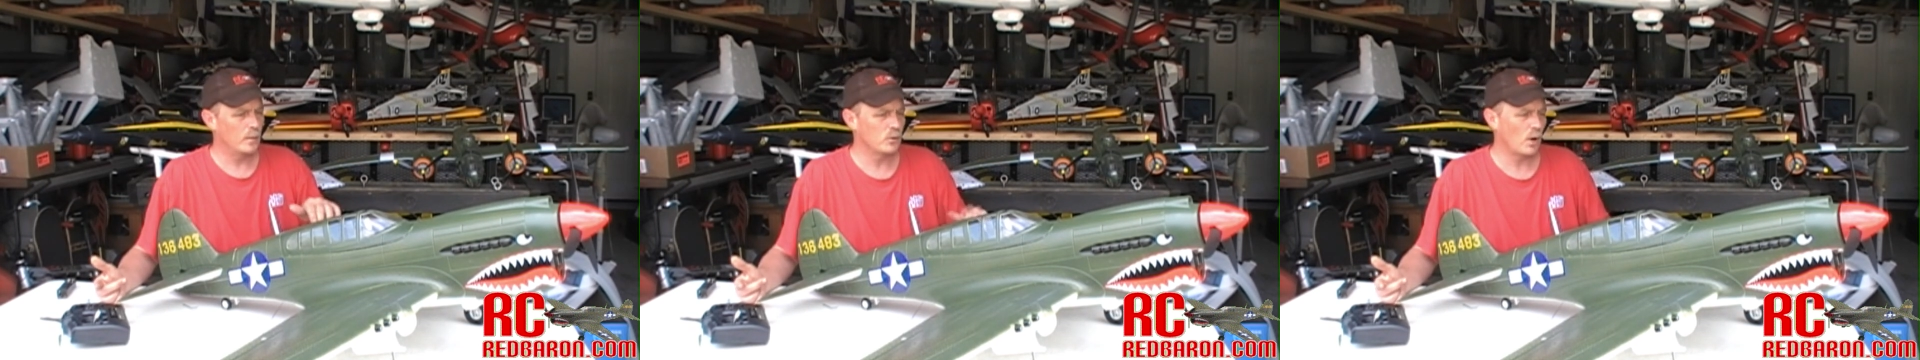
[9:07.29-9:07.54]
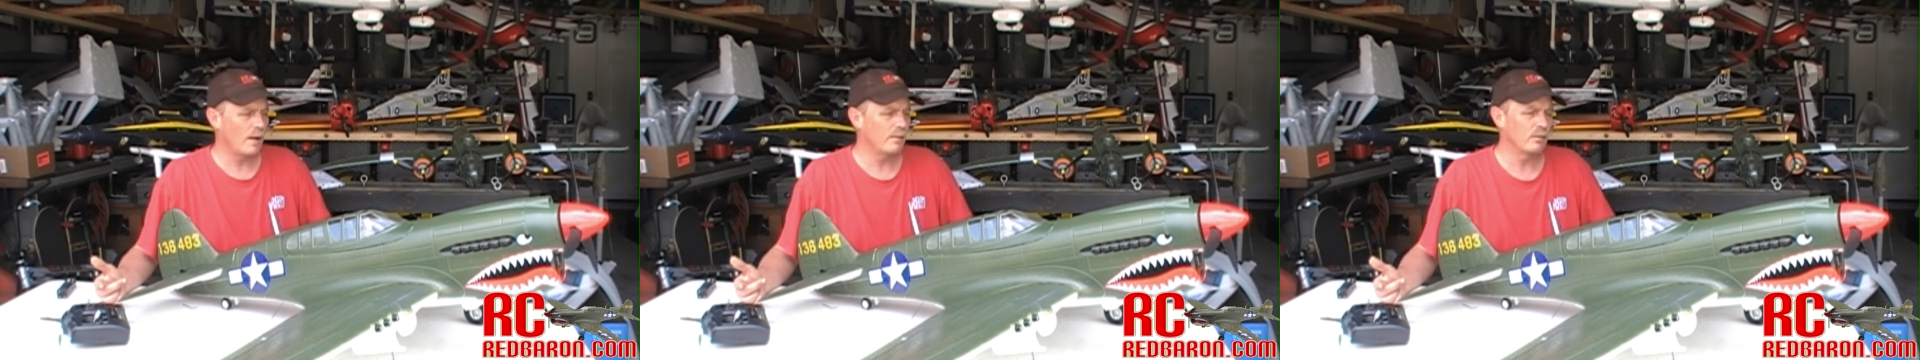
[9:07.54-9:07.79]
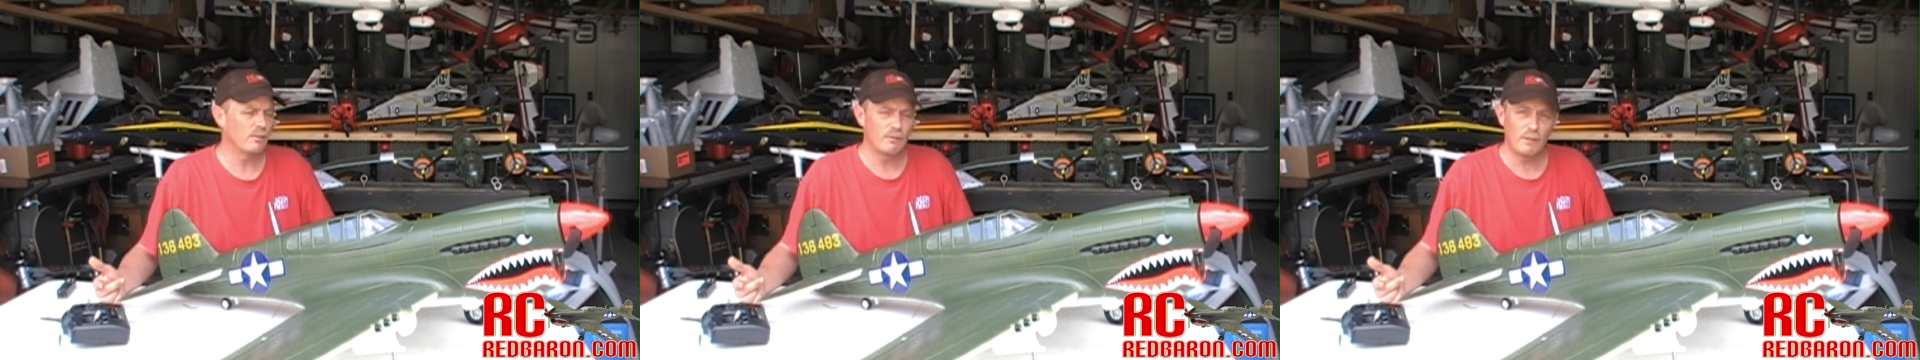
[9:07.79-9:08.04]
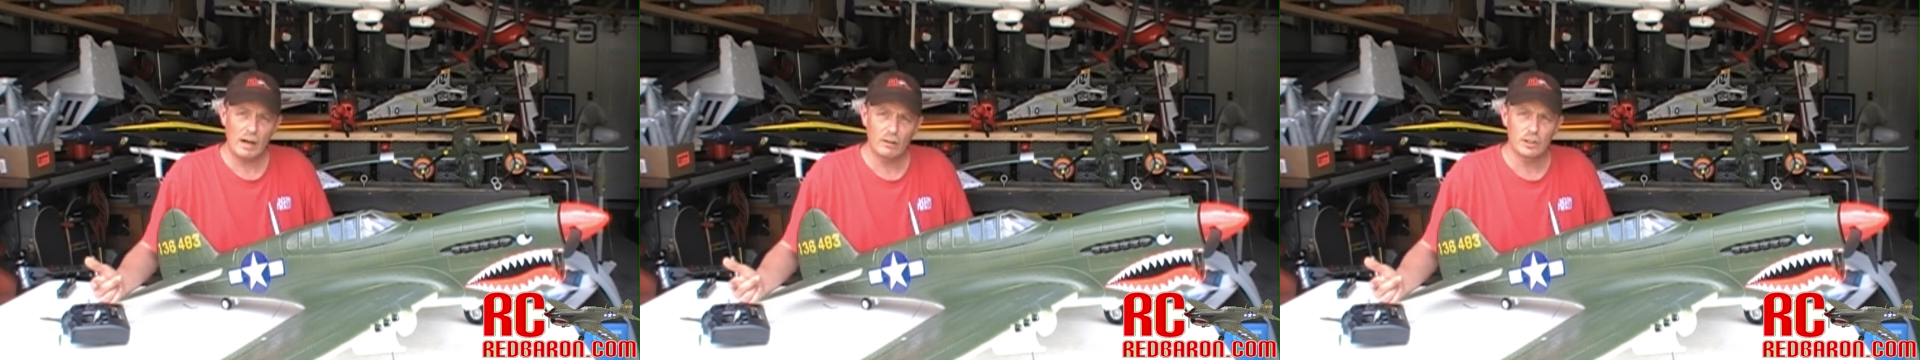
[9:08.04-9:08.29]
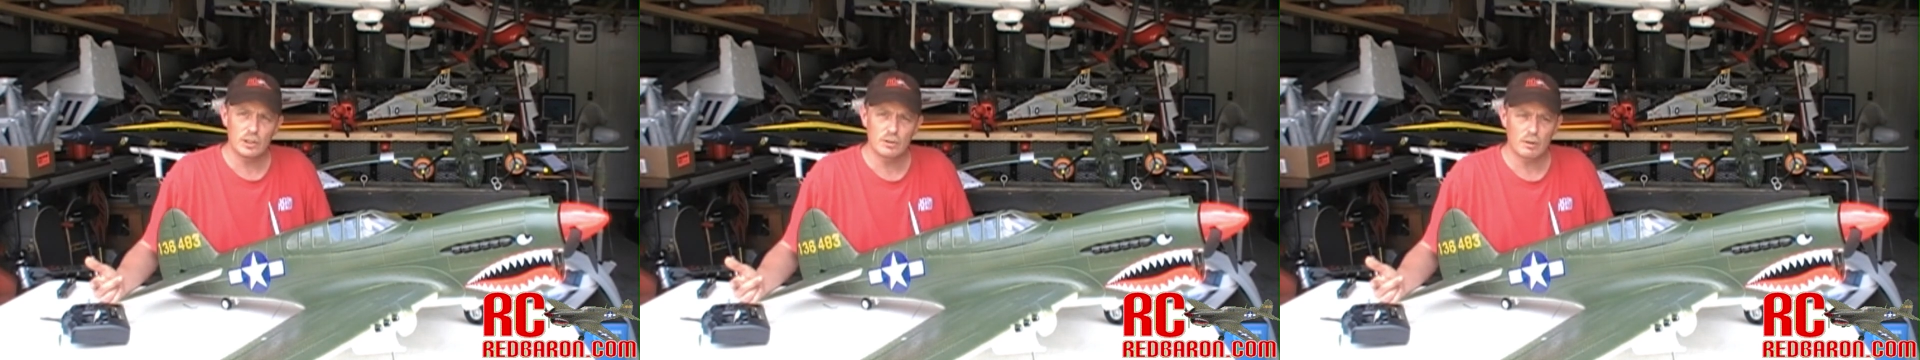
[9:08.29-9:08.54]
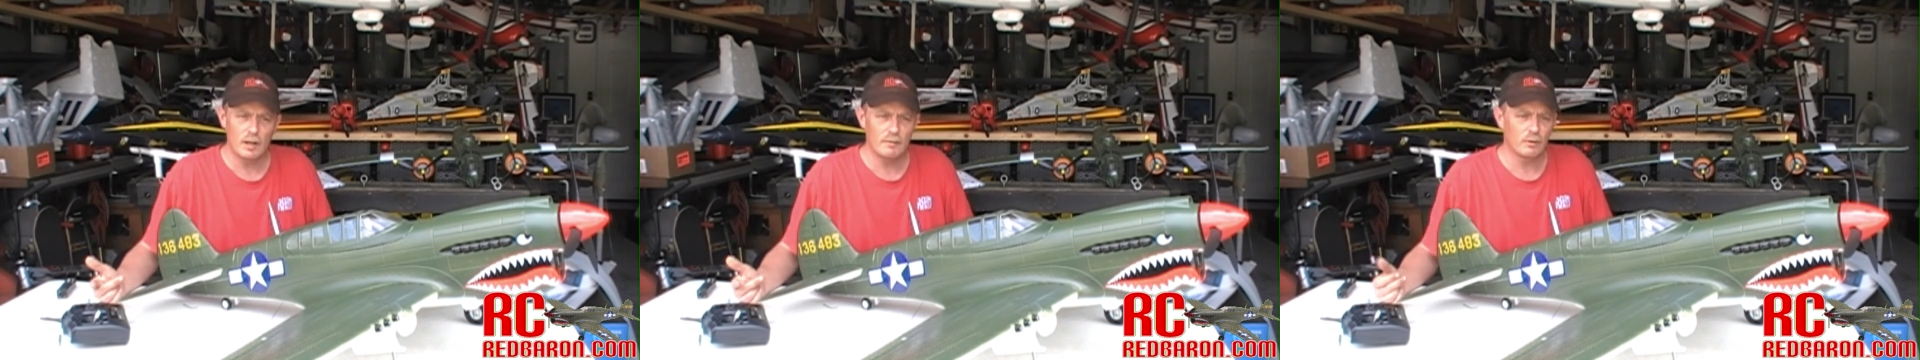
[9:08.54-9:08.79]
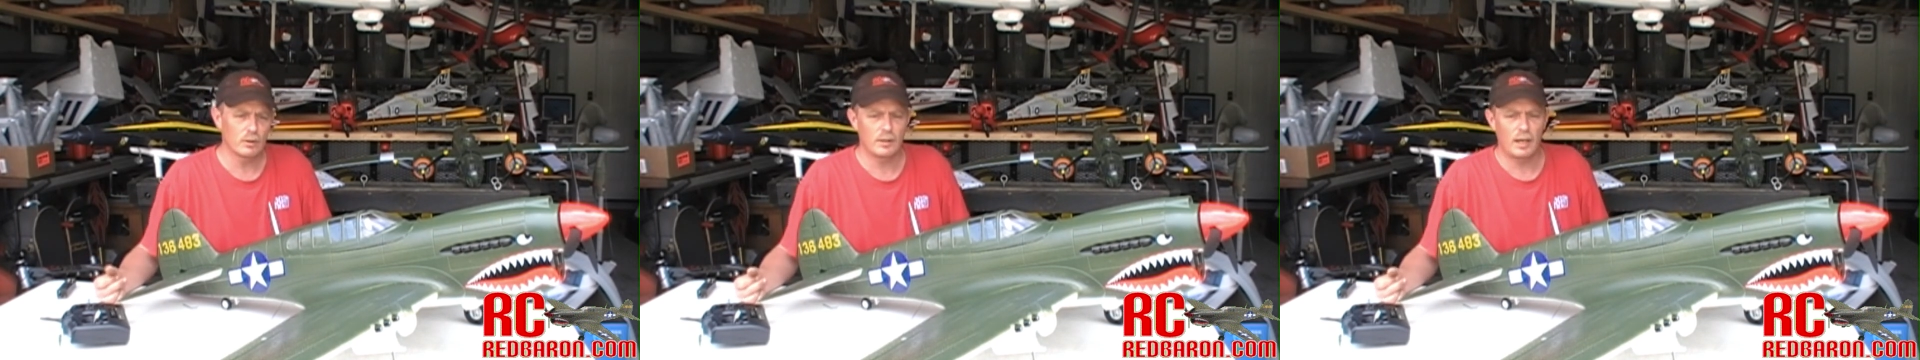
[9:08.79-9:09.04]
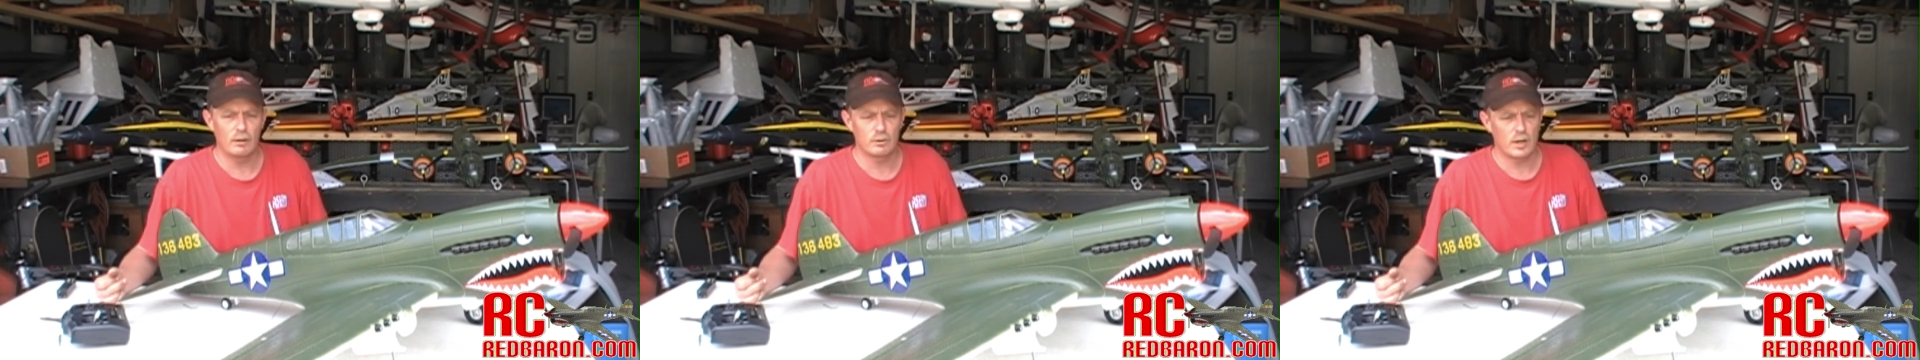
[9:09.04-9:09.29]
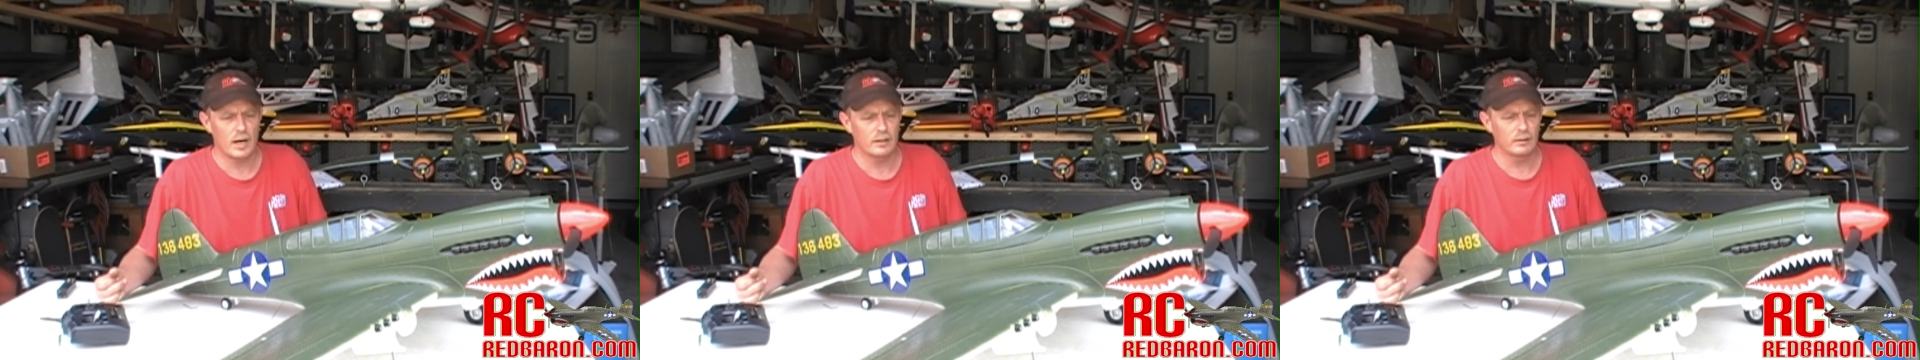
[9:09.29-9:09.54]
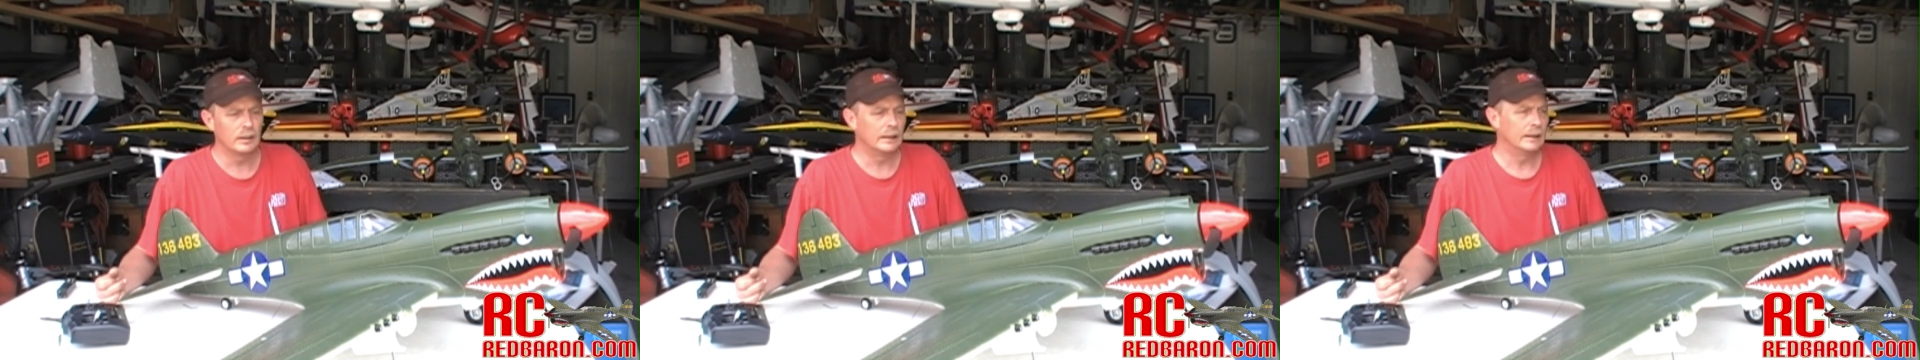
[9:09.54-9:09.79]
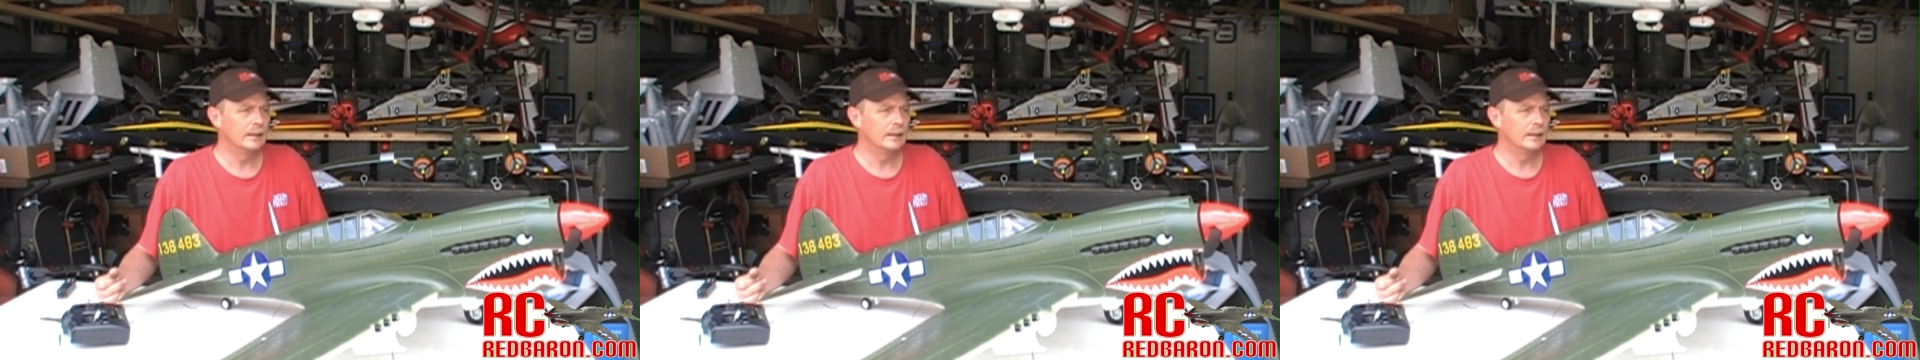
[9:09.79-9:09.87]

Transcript: driving fairly straight for a tail dragger.